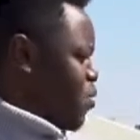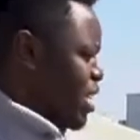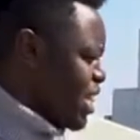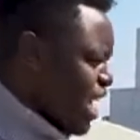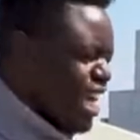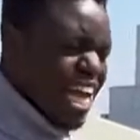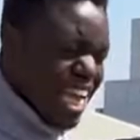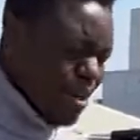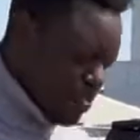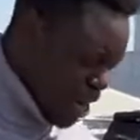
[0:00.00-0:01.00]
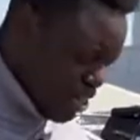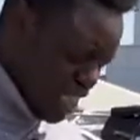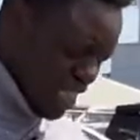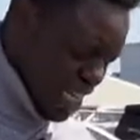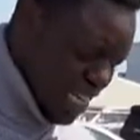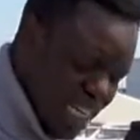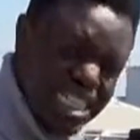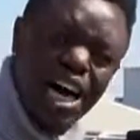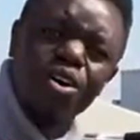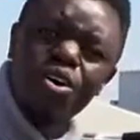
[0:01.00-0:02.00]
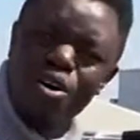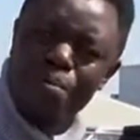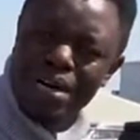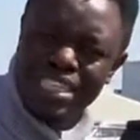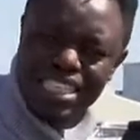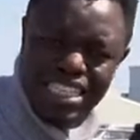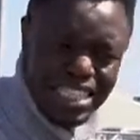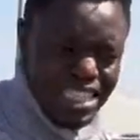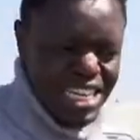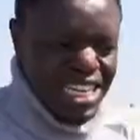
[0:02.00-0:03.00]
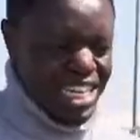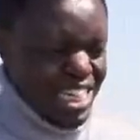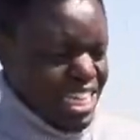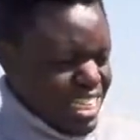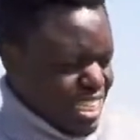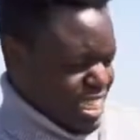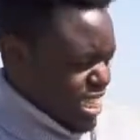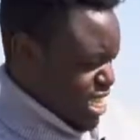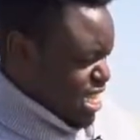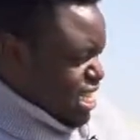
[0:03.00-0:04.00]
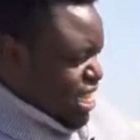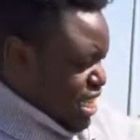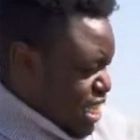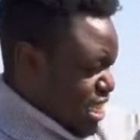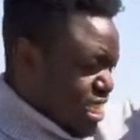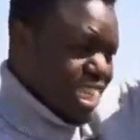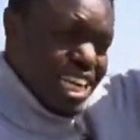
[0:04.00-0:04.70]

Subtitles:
one thing I like about it, it's how compact it is. This is a